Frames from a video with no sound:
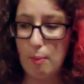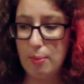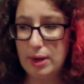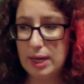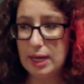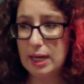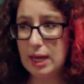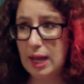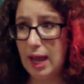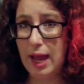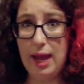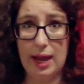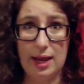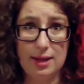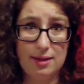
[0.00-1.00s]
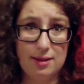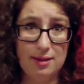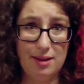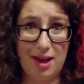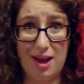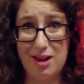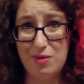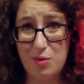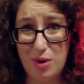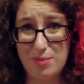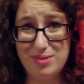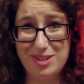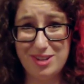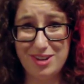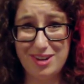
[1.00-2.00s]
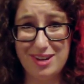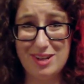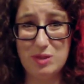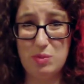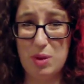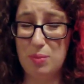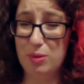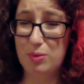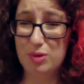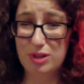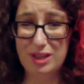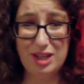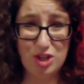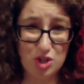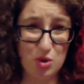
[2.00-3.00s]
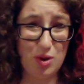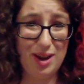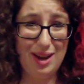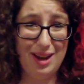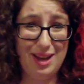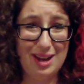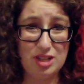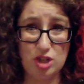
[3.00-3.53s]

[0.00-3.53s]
But hey, I have a web series, people really enjoying it.